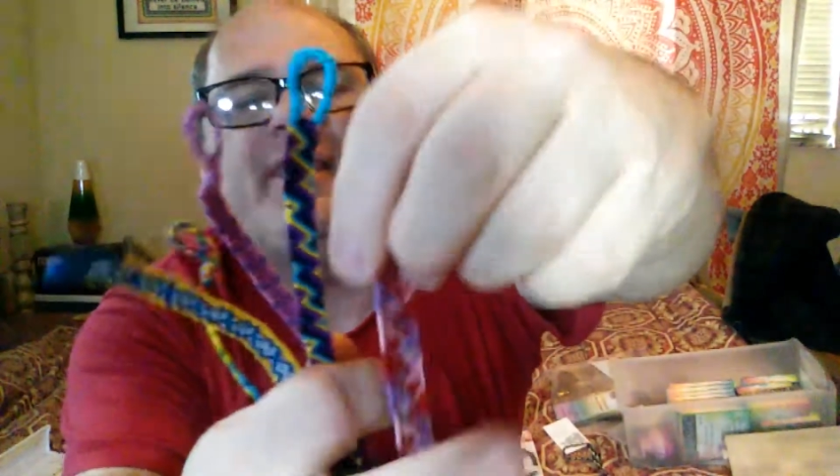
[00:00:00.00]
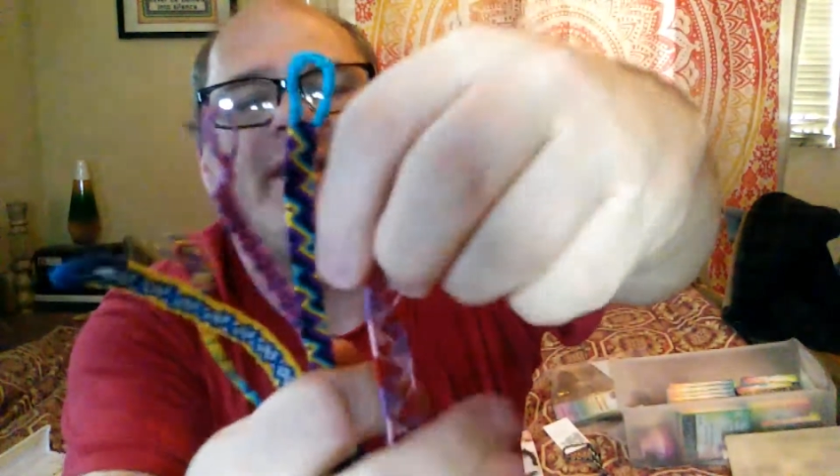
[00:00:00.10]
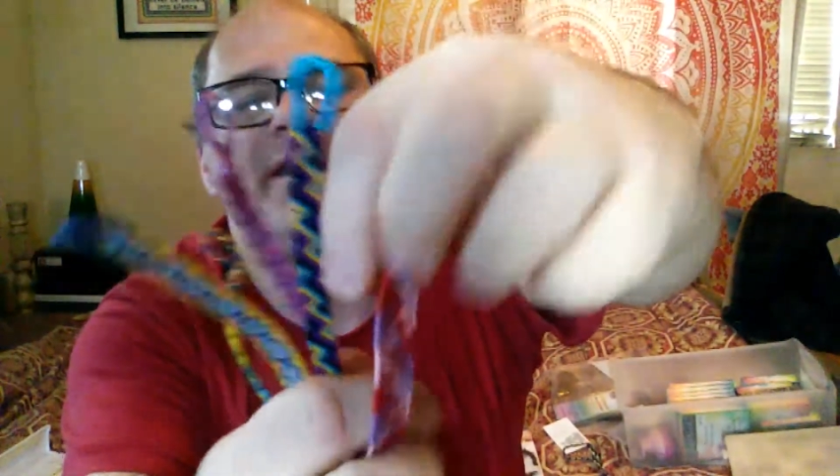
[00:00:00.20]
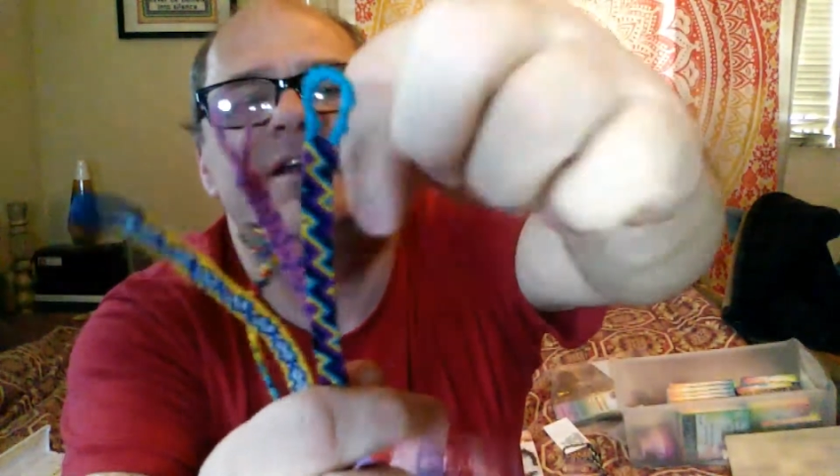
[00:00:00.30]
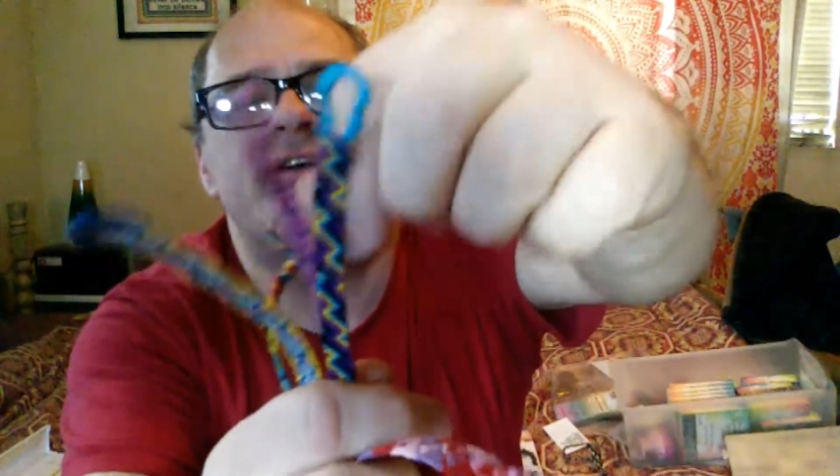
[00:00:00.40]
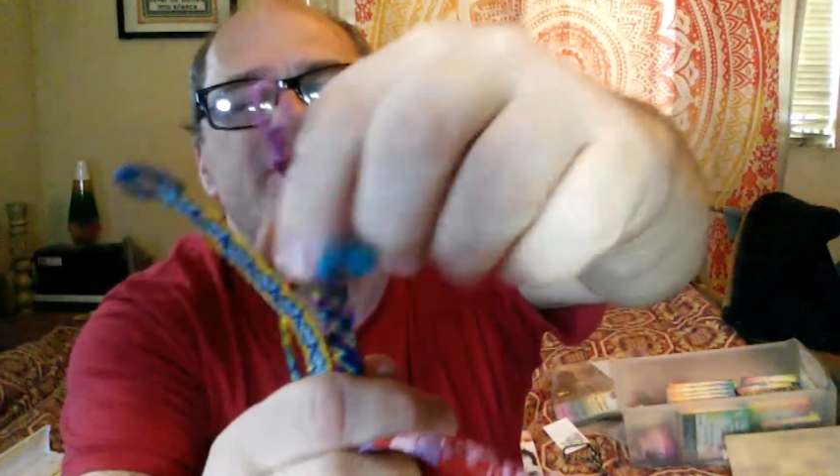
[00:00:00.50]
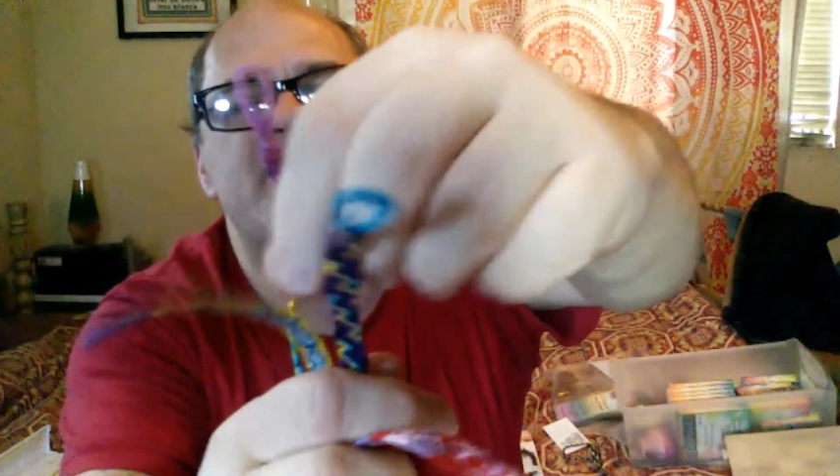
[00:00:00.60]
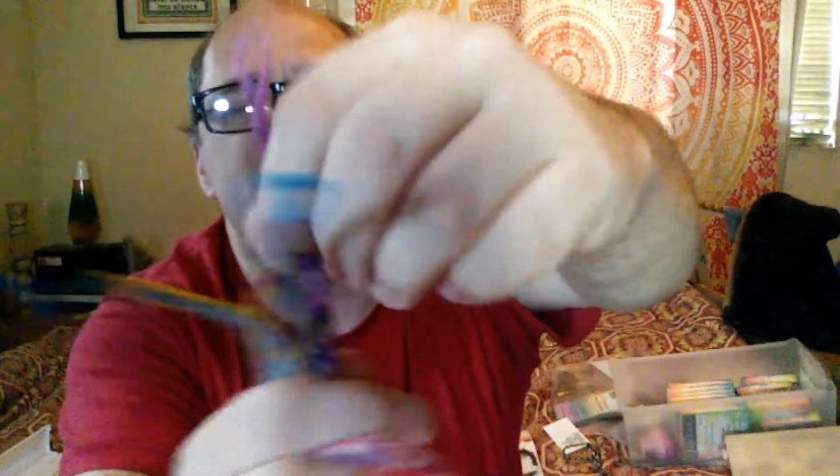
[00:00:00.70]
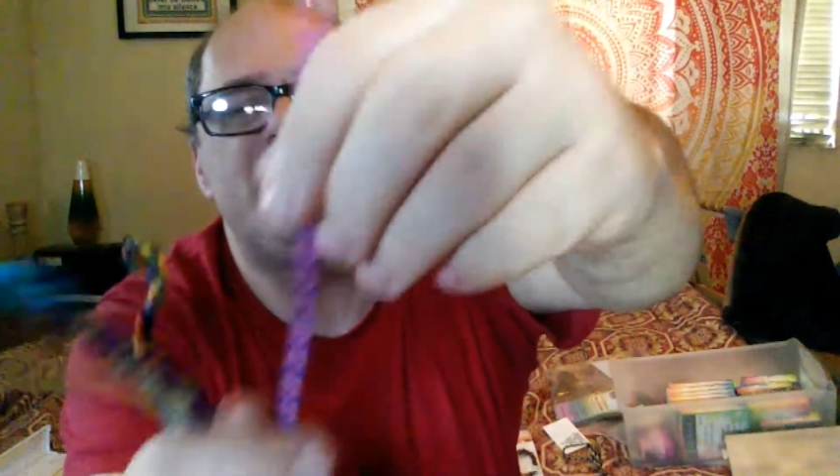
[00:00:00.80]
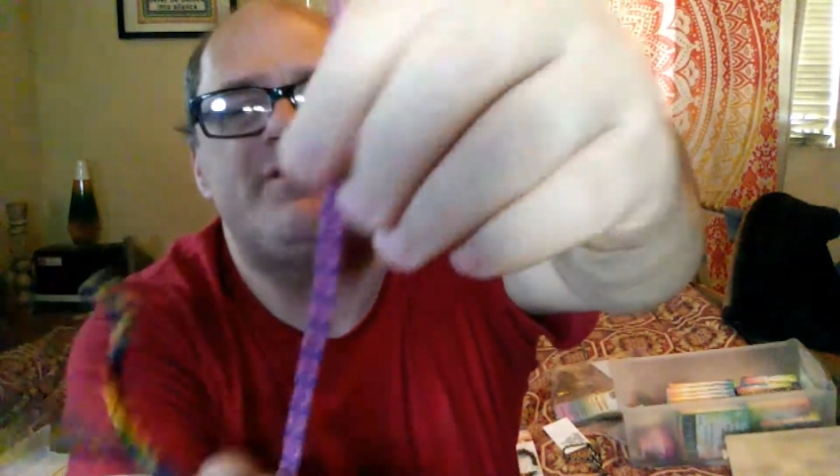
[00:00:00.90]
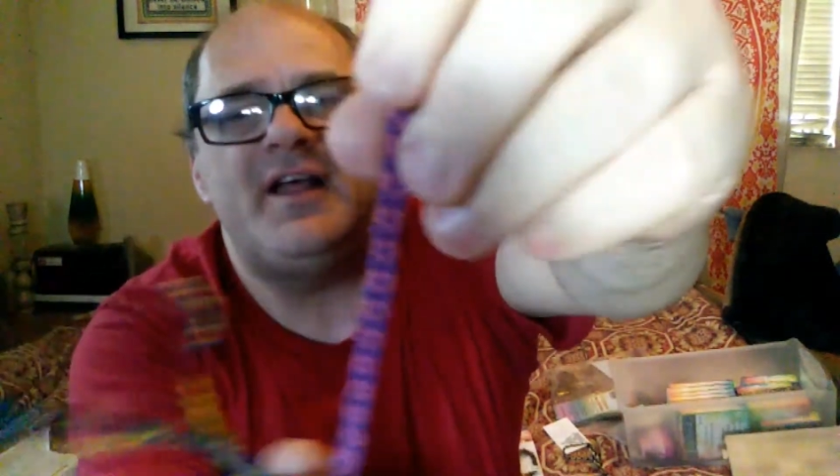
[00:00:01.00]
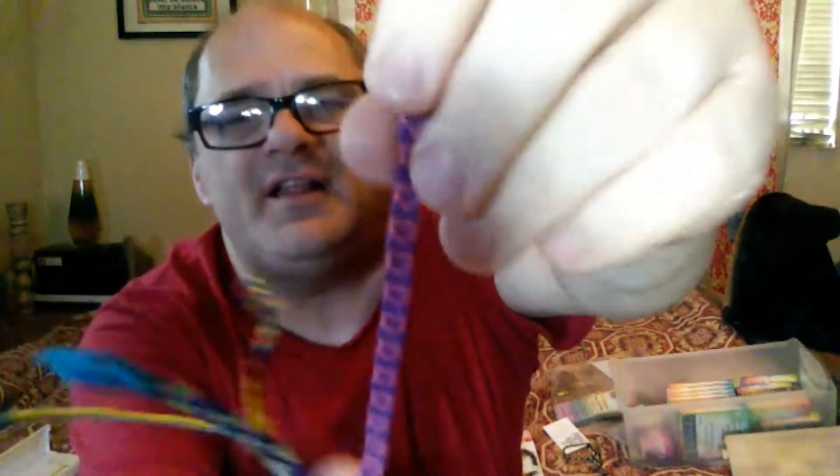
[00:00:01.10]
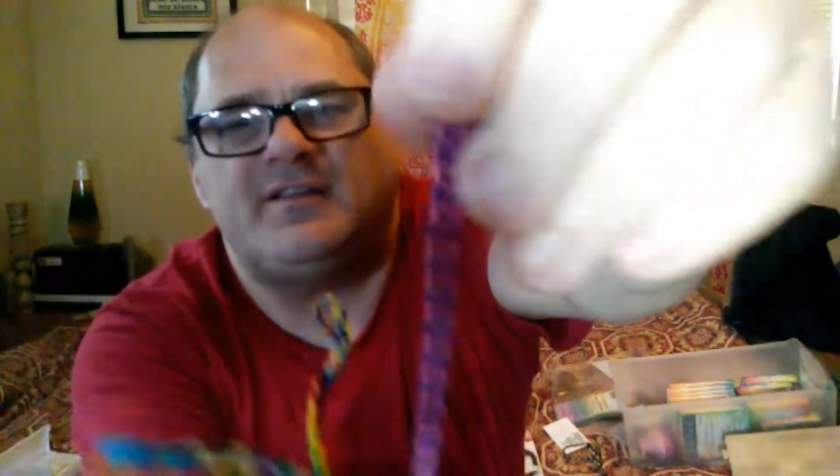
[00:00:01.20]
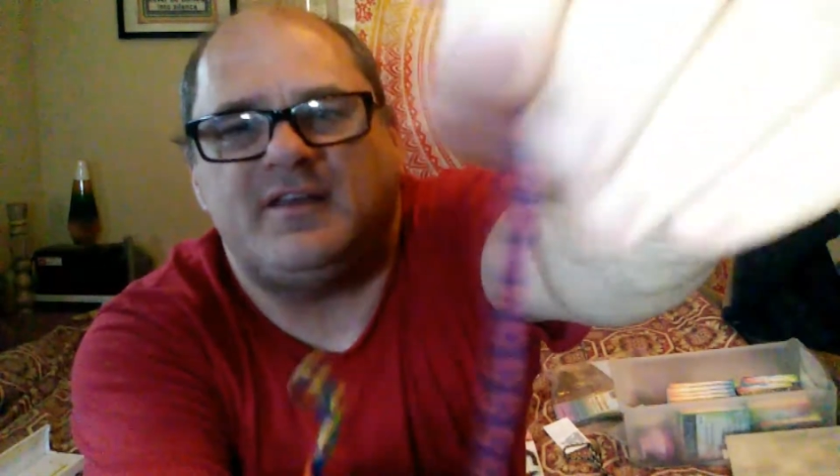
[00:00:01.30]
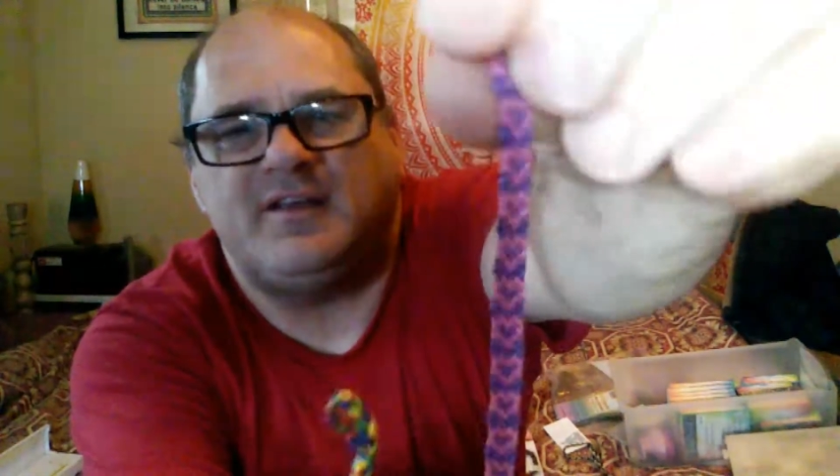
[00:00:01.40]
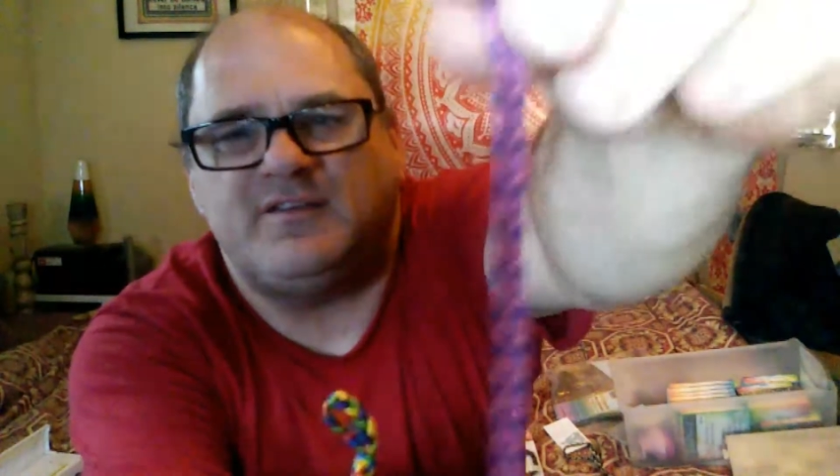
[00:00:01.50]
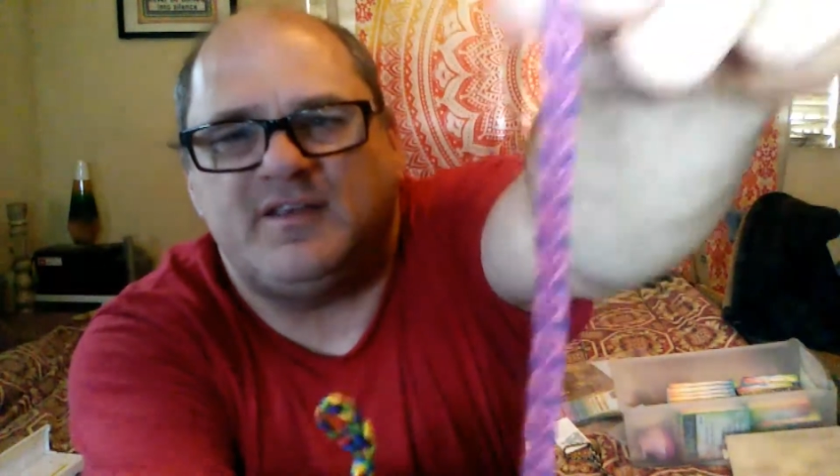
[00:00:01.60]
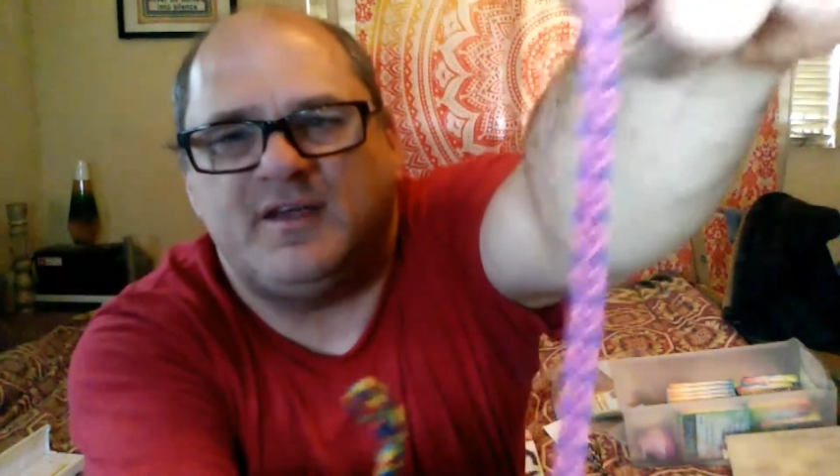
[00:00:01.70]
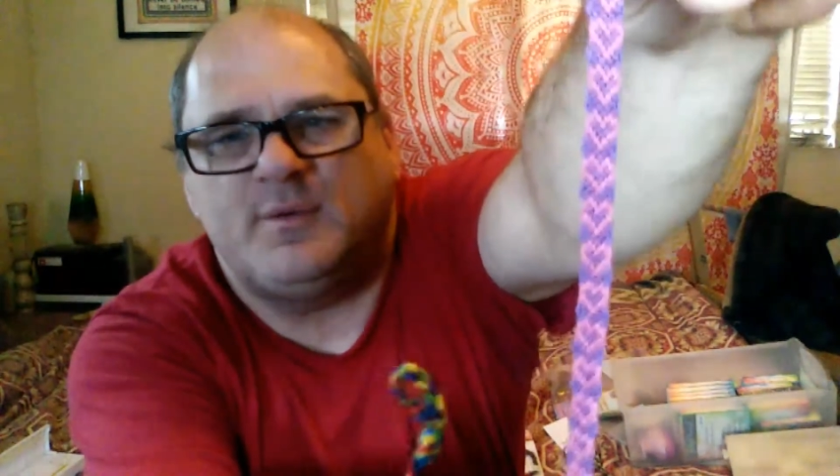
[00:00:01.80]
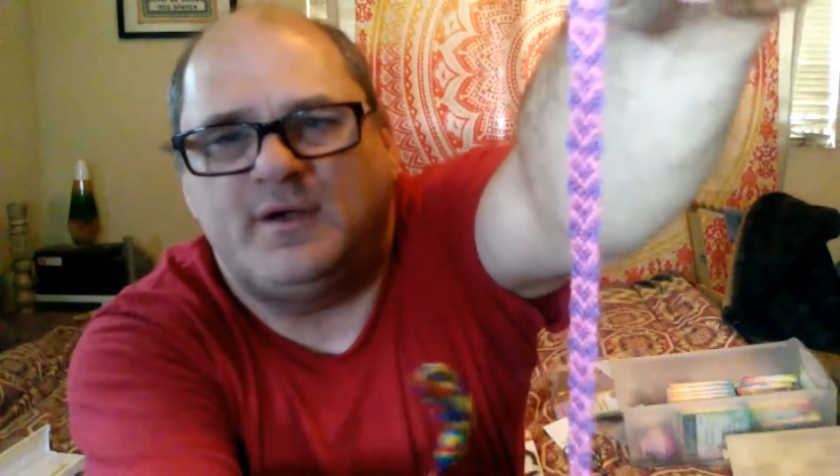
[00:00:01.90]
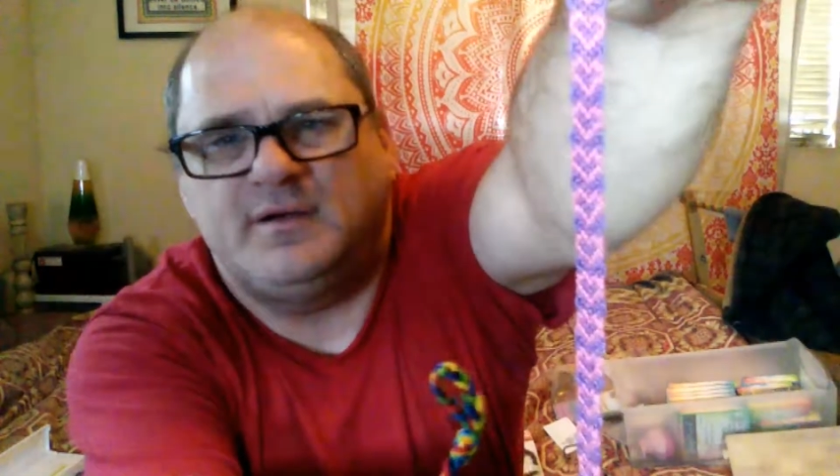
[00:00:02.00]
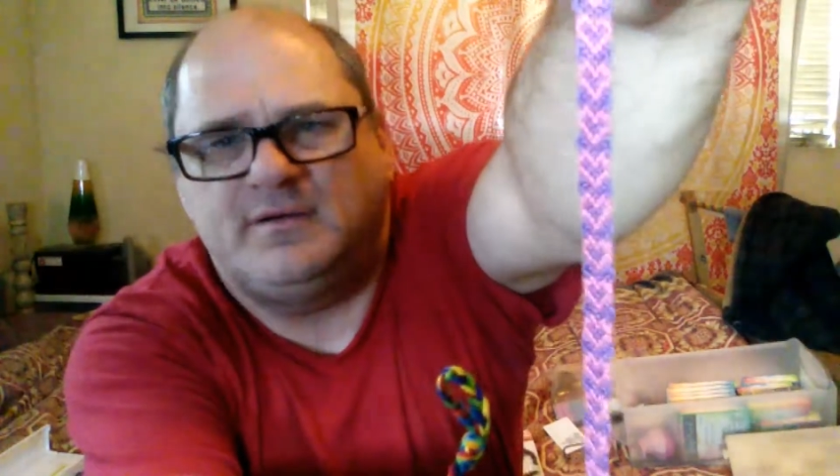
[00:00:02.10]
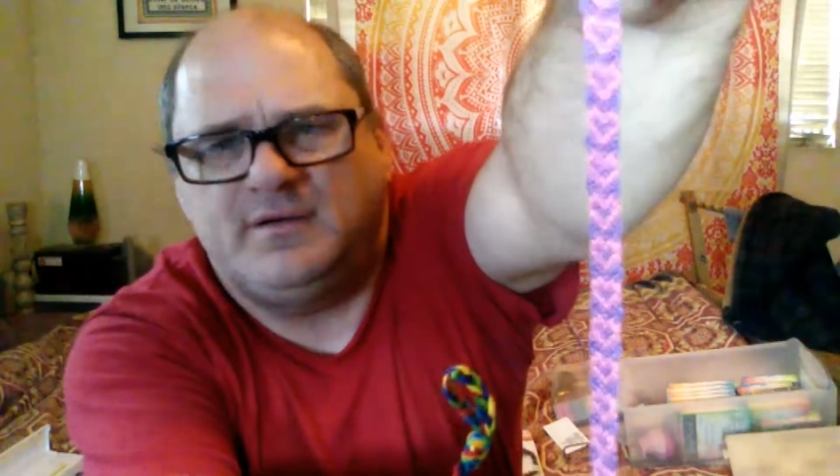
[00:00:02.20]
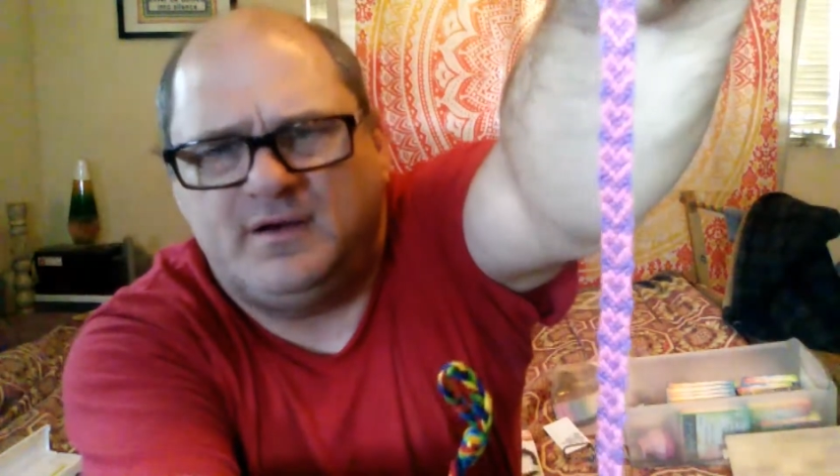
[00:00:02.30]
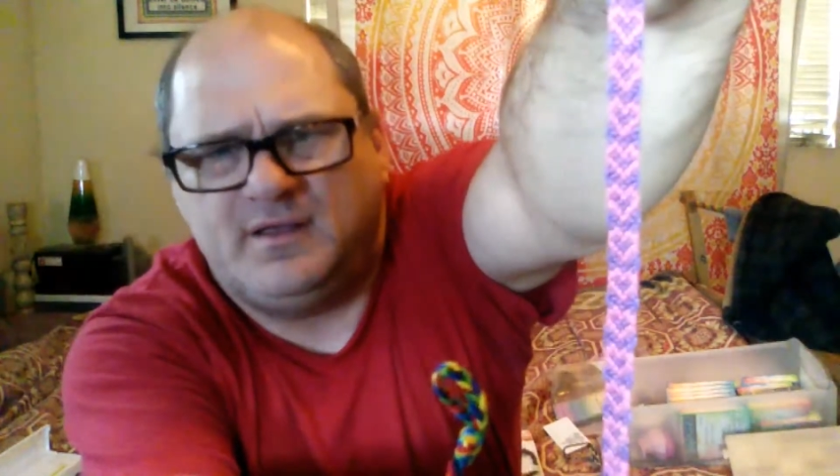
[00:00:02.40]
And then here's another Valentine's Day one.